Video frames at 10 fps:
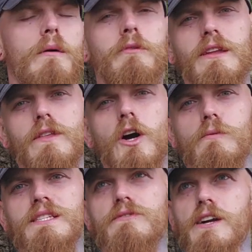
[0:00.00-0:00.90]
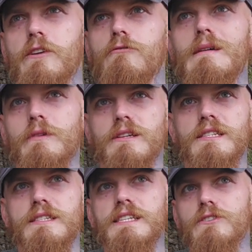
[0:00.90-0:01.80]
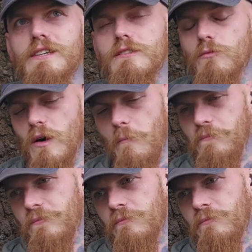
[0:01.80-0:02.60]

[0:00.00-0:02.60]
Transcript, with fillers: I'll put it in the comments if I can remember because it's an interesting one.